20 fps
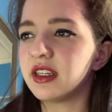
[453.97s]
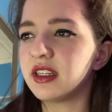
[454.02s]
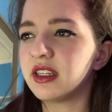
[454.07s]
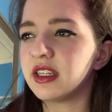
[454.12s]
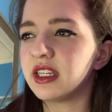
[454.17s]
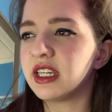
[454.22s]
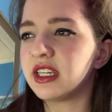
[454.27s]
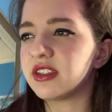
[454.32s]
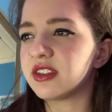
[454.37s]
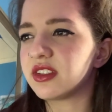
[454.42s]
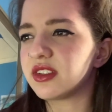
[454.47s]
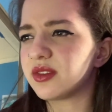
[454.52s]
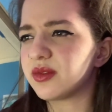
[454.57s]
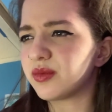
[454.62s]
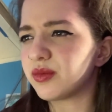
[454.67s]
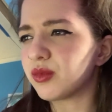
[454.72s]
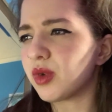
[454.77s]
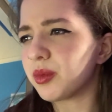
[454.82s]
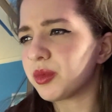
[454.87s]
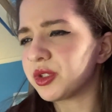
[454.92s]
his,
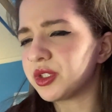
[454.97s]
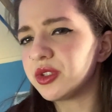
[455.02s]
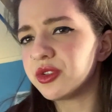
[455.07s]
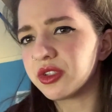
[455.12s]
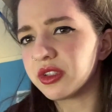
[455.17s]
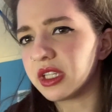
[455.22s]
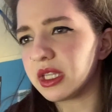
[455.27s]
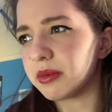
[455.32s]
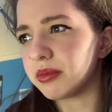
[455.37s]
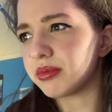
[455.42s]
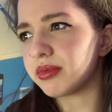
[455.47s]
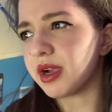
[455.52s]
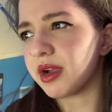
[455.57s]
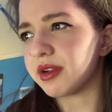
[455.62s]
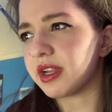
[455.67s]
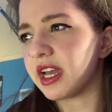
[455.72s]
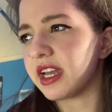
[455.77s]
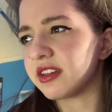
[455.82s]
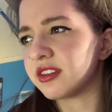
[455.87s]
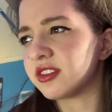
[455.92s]
what were usually
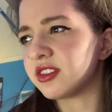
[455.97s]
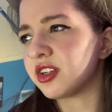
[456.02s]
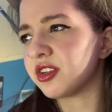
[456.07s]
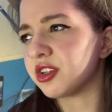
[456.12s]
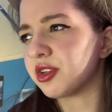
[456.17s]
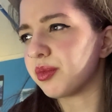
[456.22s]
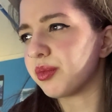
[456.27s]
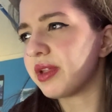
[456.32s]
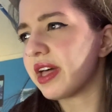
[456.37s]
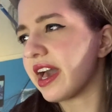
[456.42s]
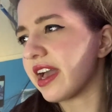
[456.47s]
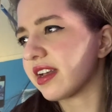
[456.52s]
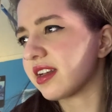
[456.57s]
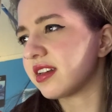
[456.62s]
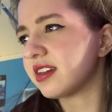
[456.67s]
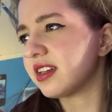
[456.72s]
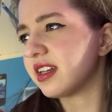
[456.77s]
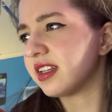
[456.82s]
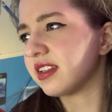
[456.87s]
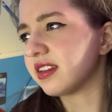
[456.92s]
brown eyes, turned to black
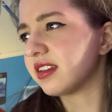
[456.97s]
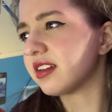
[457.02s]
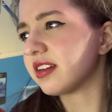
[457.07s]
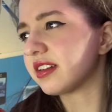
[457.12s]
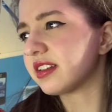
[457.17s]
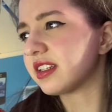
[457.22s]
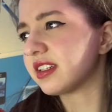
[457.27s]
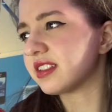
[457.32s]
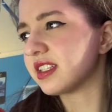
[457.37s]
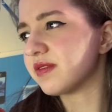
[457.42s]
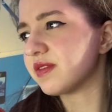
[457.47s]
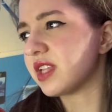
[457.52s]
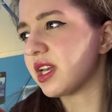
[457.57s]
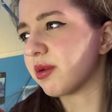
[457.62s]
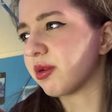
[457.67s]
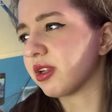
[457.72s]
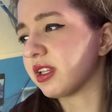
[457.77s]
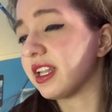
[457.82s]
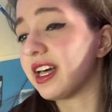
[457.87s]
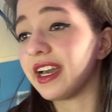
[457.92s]
and looked as if they
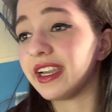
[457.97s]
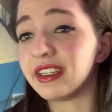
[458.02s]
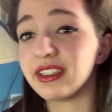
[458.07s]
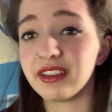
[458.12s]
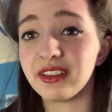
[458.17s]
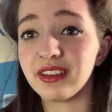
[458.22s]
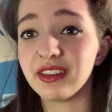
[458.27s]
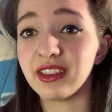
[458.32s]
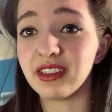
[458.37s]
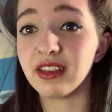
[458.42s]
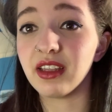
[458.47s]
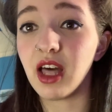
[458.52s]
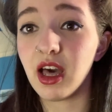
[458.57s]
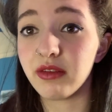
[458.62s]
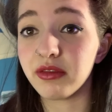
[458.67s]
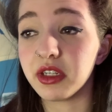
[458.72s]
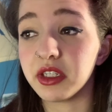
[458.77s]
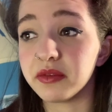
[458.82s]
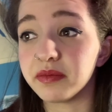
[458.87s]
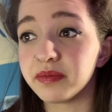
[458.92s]
were lined in
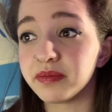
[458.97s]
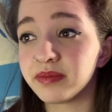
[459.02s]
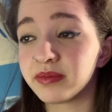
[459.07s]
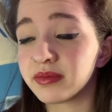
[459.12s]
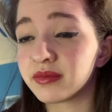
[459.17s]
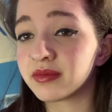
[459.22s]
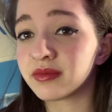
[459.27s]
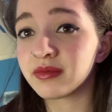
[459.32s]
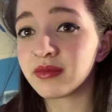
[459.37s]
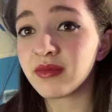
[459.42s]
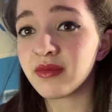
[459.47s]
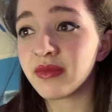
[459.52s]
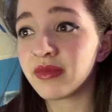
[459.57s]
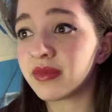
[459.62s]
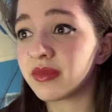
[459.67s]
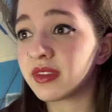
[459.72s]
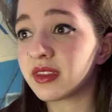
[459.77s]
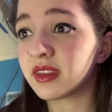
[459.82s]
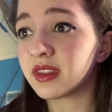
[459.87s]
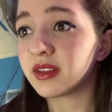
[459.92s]
lava.
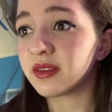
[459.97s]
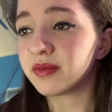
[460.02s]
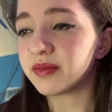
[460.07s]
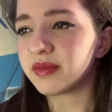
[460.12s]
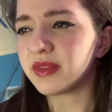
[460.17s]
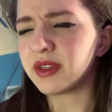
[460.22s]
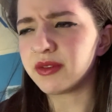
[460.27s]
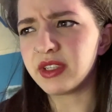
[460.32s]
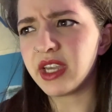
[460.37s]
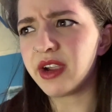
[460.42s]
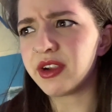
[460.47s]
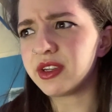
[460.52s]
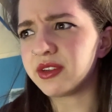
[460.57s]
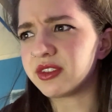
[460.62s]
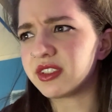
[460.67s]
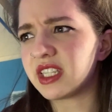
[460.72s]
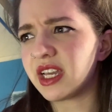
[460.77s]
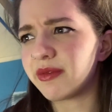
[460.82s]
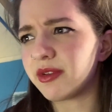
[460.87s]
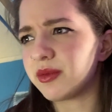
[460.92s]
If
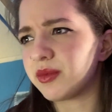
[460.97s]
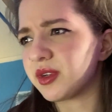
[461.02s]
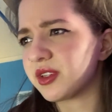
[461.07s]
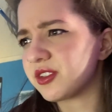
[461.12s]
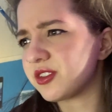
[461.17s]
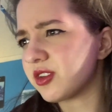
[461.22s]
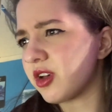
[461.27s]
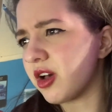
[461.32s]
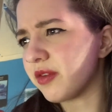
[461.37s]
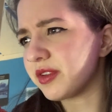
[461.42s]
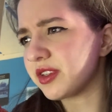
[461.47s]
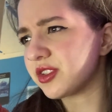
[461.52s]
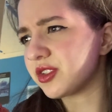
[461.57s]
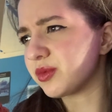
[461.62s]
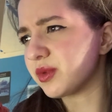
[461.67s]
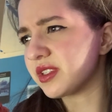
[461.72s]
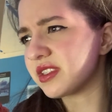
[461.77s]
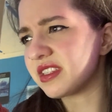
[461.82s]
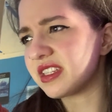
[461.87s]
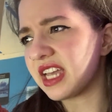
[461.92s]
Tarios Devonworth's office
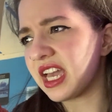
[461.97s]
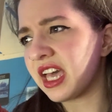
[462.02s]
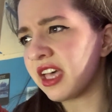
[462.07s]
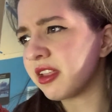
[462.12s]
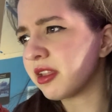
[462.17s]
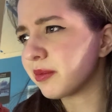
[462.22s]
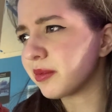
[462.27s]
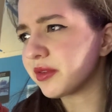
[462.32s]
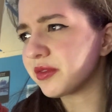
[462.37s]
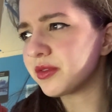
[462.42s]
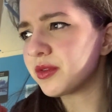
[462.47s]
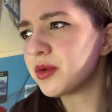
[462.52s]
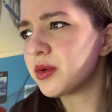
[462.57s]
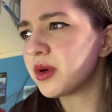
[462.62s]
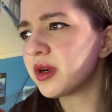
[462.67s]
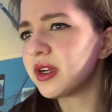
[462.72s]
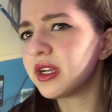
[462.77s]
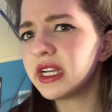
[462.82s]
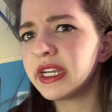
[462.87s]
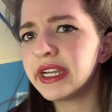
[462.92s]
was in hell before,